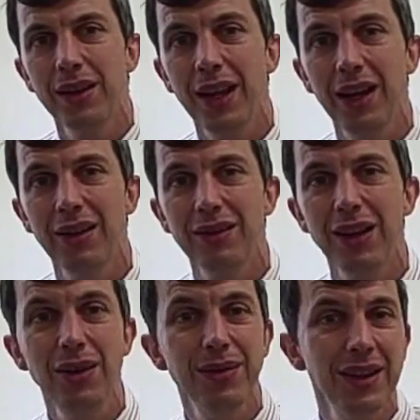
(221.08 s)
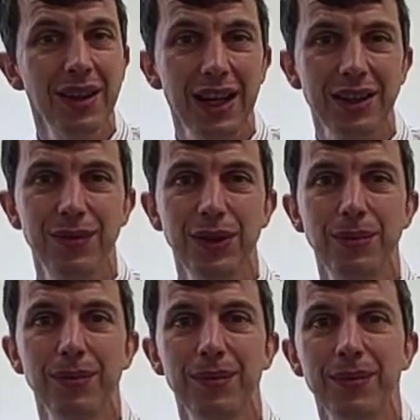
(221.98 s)
Now, over the next
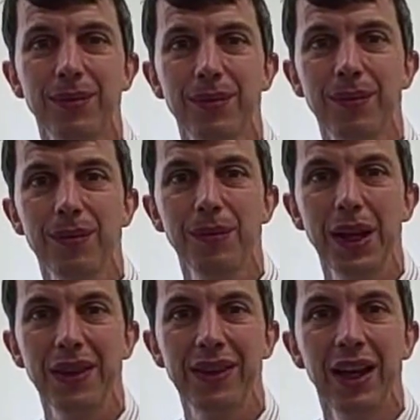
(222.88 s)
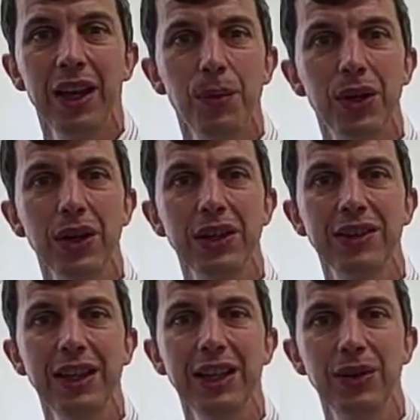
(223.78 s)
few months, we're going to
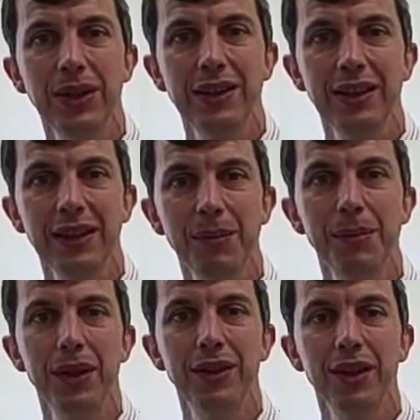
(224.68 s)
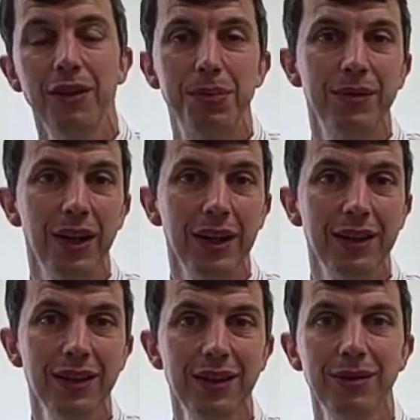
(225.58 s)
see increasing numbers of
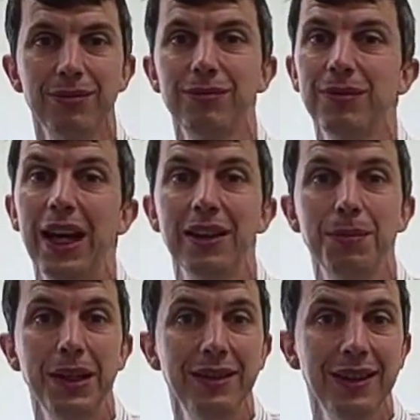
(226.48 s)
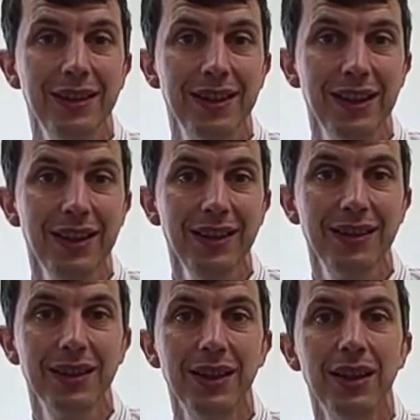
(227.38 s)
providers,
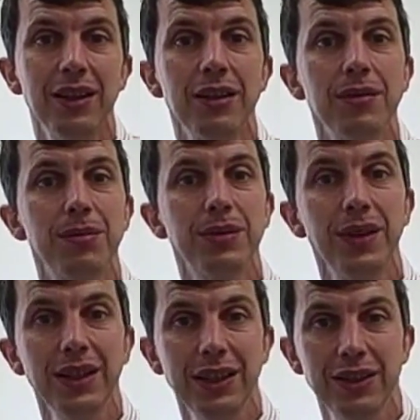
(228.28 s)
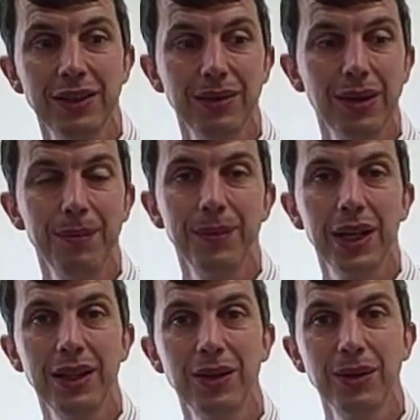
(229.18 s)
ex-PCTs, providing to
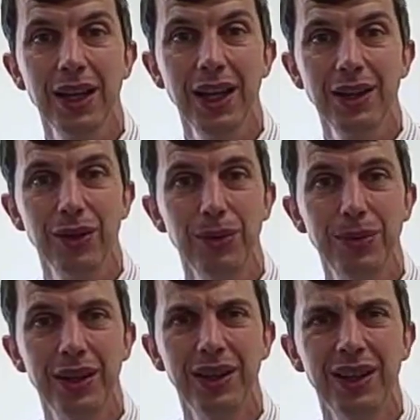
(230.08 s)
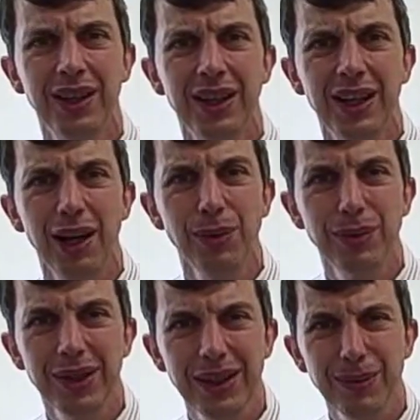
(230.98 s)
clinical care groups. And we
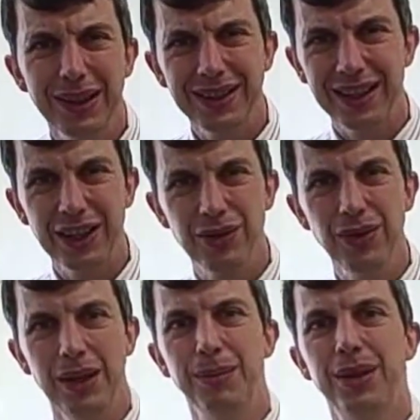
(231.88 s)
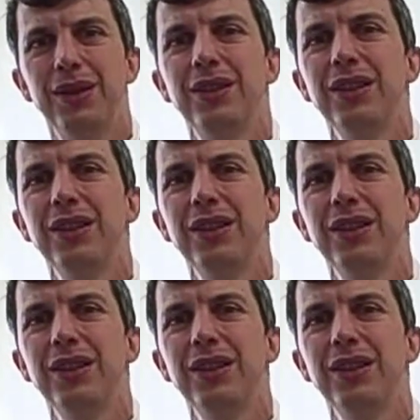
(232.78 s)
really must get a grip